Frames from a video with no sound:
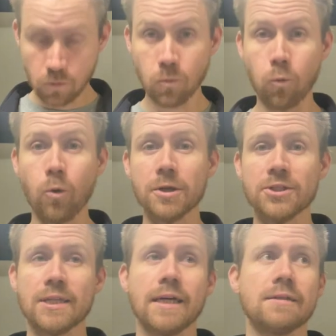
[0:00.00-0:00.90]
what
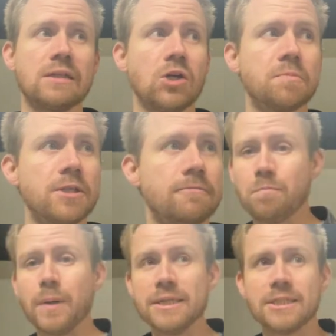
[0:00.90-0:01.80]
does that tell me?
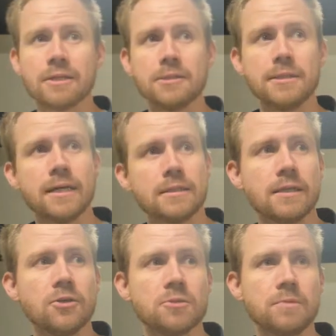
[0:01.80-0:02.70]
Basically, that
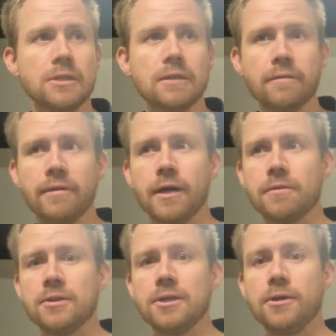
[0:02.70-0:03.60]
tells me
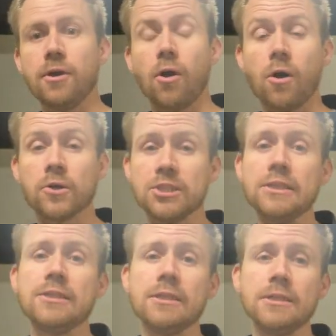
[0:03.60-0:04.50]
that the
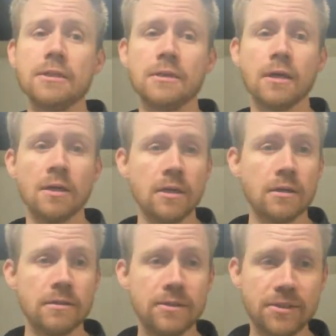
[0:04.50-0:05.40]
RCT
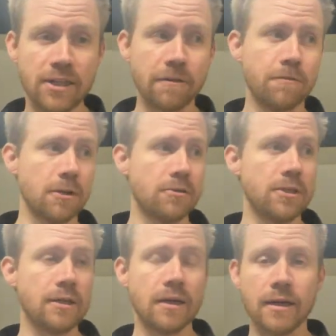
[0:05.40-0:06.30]

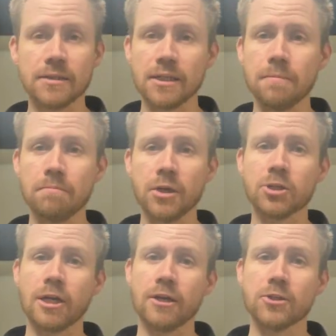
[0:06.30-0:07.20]
definitely has a
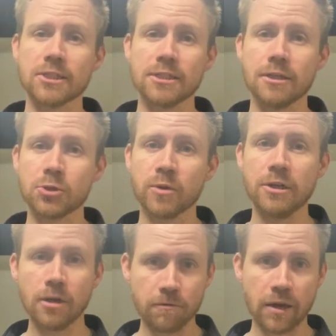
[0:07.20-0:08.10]
much higher success
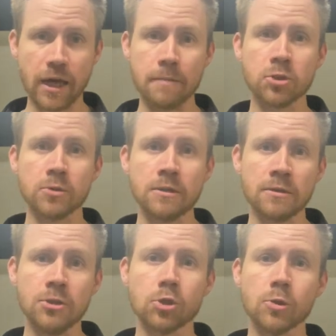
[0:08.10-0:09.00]
rate of
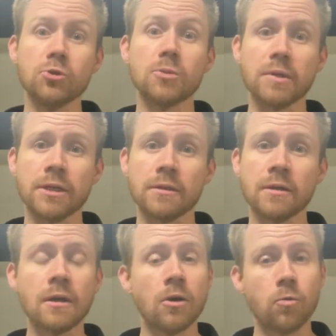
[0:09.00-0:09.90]
capturing the true spin
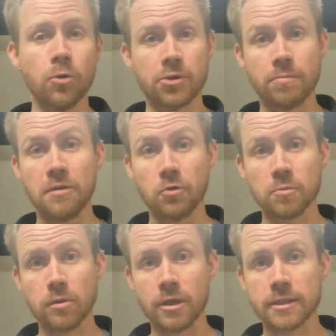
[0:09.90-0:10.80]
with the Mevos
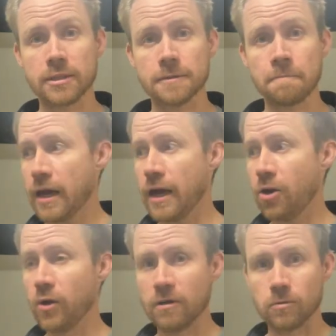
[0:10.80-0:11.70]
Plus.
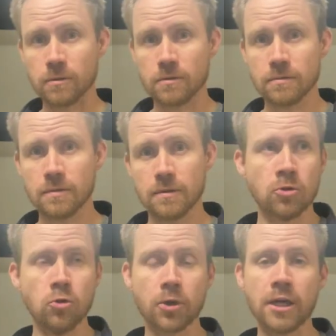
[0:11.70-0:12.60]
However,
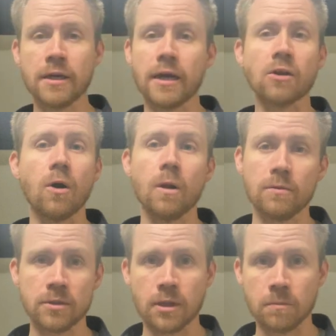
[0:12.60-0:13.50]
looking at all
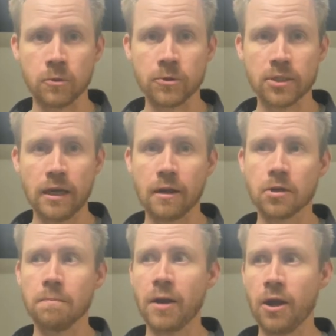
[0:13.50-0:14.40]
of the numbers and
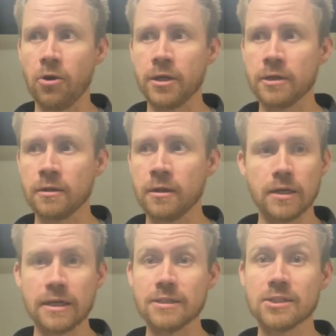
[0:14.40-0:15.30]
comparing
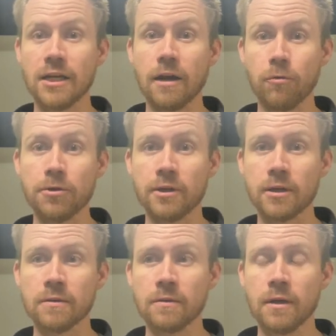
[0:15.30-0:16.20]
against
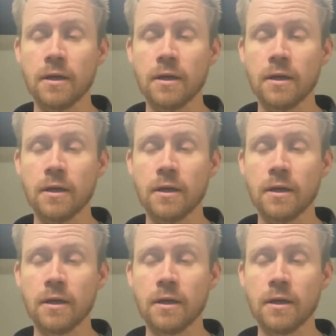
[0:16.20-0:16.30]
everything,